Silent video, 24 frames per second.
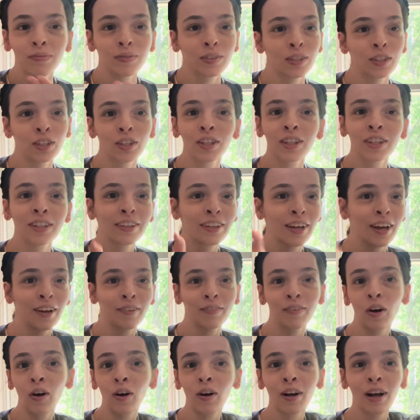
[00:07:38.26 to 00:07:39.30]
you're gonna have
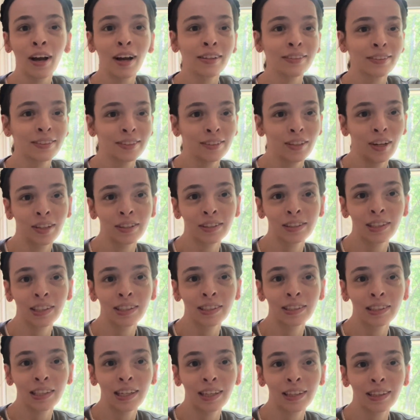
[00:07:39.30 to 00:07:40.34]
all kinds of
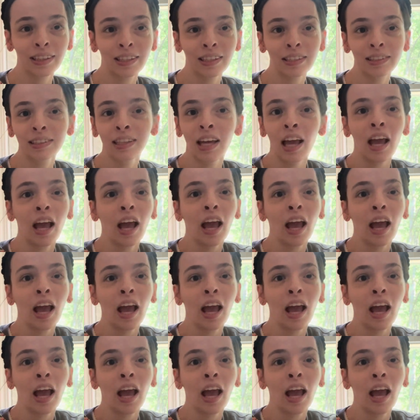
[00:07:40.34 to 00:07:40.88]
nonsense like this.